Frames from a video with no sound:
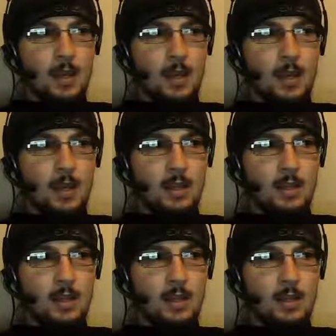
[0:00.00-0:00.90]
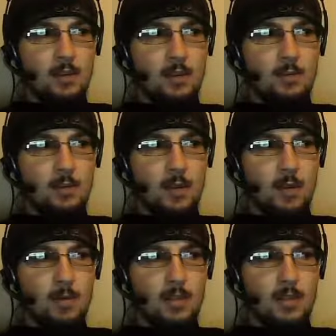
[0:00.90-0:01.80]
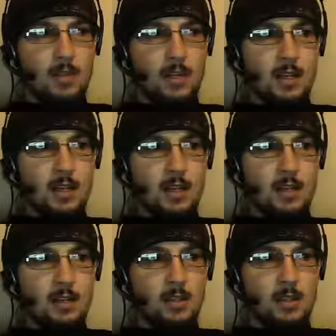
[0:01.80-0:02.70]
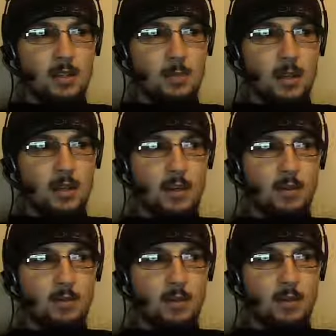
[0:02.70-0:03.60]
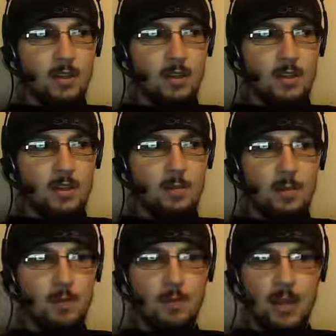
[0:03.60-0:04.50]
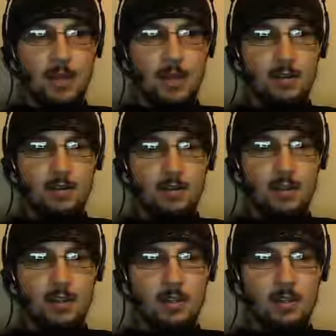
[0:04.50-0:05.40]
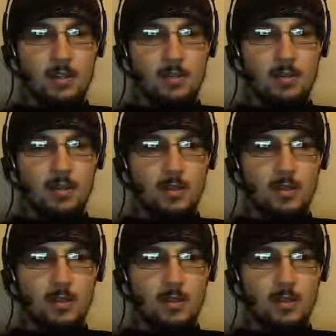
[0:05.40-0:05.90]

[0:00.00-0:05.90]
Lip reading: and they claim to be representing the opinion of the religious people accurately too.